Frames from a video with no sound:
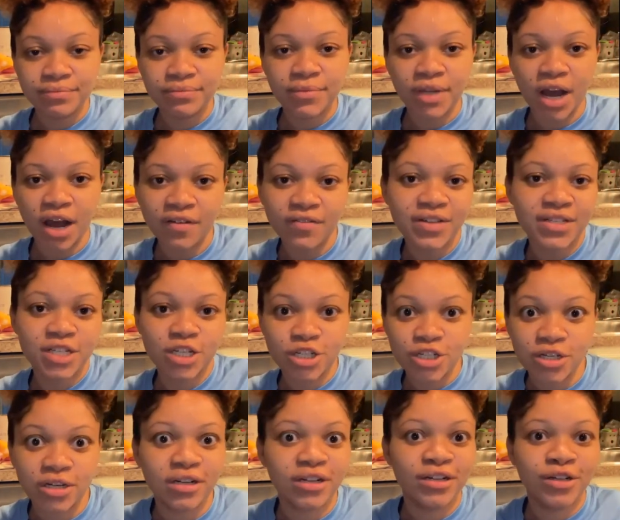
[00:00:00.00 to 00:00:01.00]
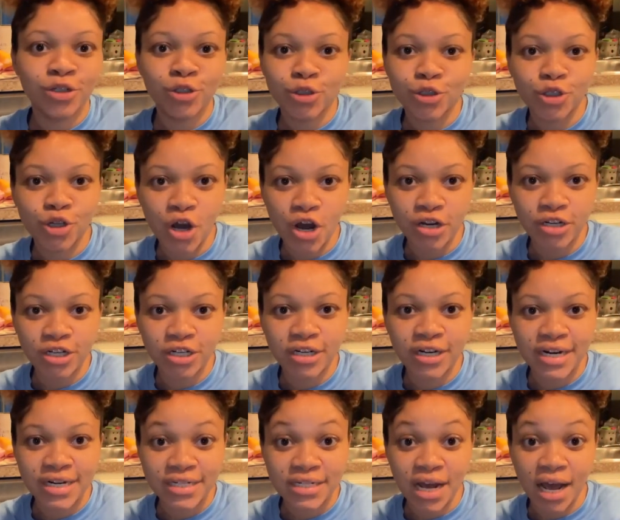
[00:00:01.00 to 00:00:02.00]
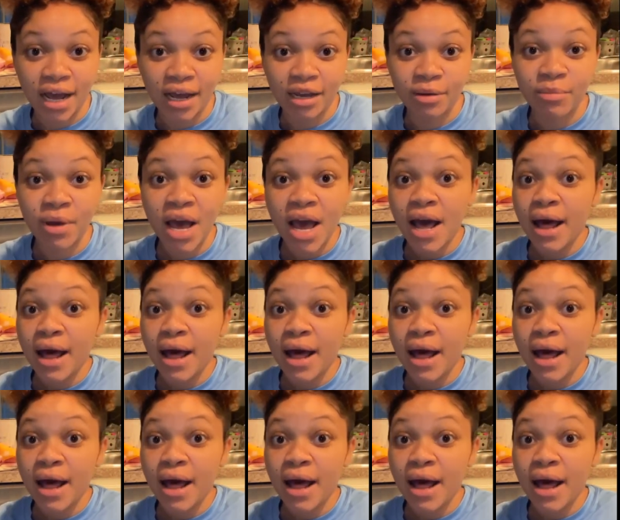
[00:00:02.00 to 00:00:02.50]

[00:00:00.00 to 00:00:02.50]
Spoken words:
obviously it took longer in time,